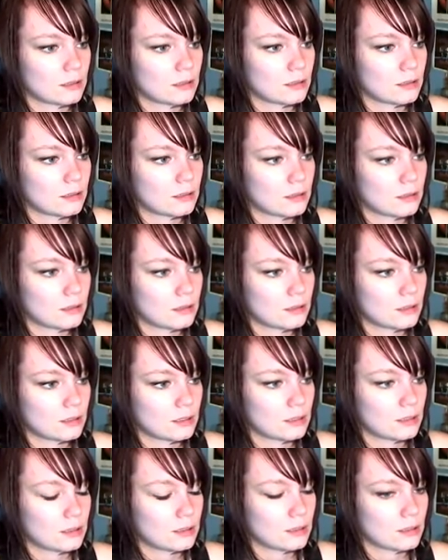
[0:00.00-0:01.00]

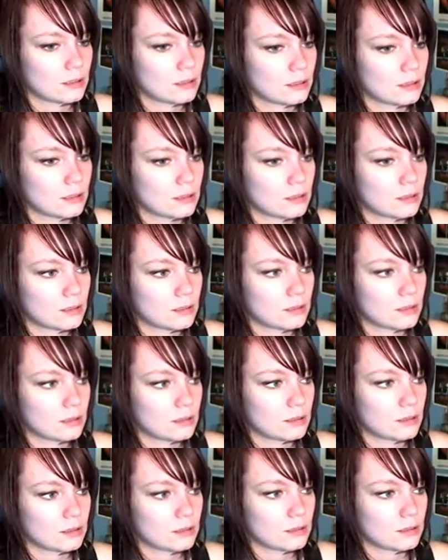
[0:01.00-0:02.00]

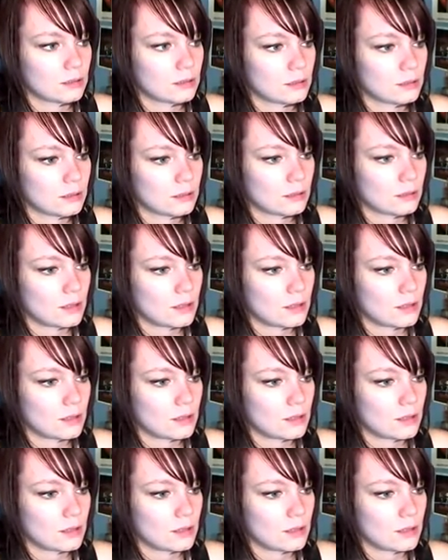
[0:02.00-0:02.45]
Nobody speaks.